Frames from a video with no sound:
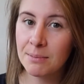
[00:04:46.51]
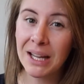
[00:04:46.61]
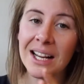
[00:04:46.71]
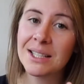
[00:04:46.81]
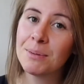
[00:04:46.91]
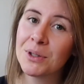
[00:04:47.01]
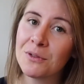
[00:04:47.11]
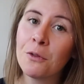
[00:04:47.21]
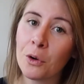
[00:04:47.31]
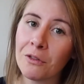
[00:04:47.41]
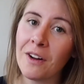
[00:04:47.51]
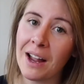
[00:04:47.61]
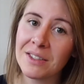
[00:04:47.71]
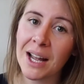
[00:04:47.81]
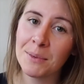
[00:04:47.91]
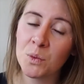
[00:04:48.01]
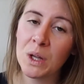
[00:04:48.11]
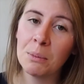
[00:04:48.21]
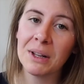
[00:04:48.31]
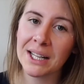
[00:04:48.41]
My clients post 4 to 5 times a
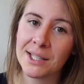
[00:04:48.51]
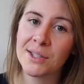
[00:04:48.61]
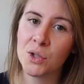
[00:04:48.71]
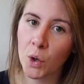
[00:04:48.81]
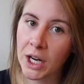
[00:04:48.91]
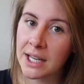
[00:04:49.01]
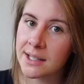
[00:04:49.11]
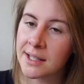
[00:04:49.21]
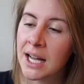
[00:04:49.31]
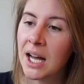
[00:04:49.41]
week plus stories.